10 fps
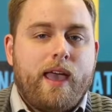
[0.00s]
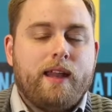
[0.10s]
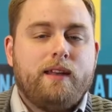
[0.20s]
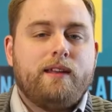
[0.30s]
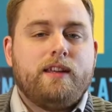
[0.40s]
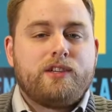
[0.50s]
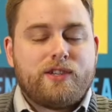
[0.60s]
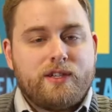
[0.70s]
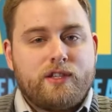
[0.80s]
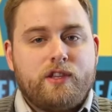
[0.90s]
And in
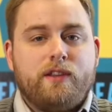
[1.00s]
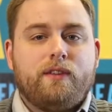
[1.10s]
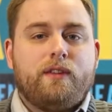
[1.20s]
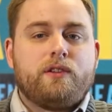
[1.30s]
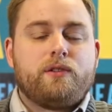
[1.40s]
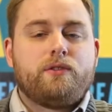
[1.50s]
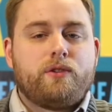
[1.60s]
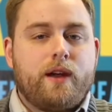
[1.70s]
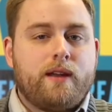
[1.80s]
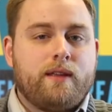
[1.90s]
addition to these initial
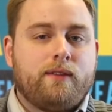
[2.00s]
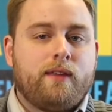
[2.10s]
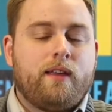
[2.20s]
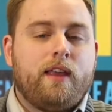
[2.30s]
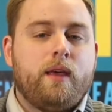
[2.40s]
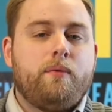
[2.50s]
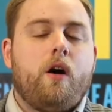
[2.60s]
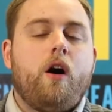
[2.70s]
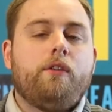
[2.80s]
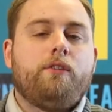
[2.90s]
trainings, HIPAA
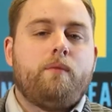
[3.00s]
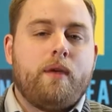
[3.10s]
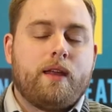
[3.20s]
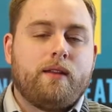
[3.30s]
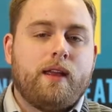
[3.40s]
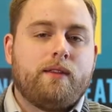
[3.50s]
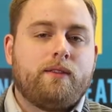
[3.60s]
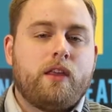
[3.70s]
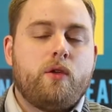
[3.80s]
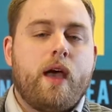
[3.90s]
also mandates
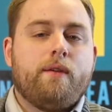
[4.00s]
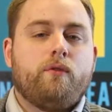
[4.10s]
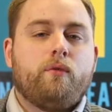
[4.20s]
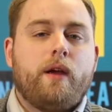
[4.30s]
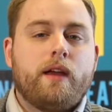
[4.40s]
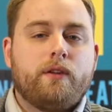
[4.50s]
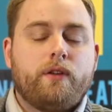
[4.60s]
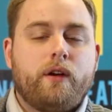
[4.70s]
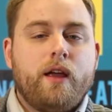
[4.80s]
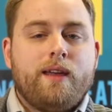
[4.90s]
that you have a
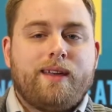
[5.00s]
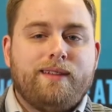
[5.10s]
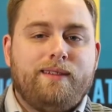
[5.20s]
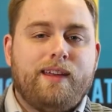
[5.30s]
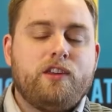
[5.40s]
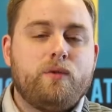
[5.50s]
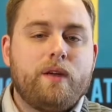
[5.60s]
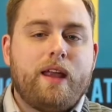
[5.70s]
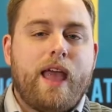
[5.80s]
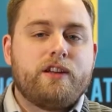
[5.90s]
regular
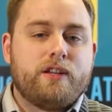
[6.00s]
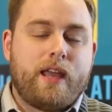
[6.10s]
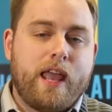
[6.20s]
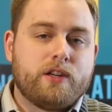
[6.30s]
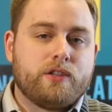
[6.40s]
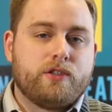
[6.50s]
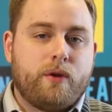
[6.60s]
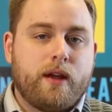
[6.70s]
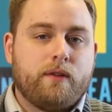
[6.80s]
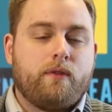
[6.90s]
continuing education
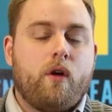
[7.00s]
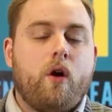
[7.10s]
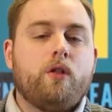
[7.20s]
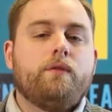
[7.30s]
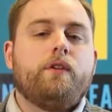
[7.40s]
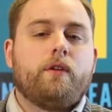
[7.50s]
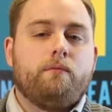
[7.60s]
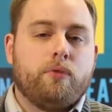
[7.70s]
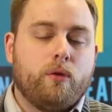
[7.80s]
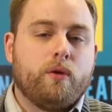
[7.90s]
training for all of your
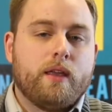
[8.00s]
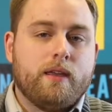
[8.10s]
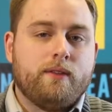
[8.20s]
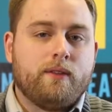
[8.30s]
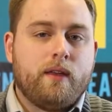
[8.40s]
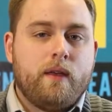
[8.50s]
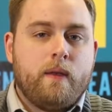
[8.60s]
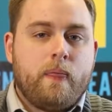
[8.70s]
employees.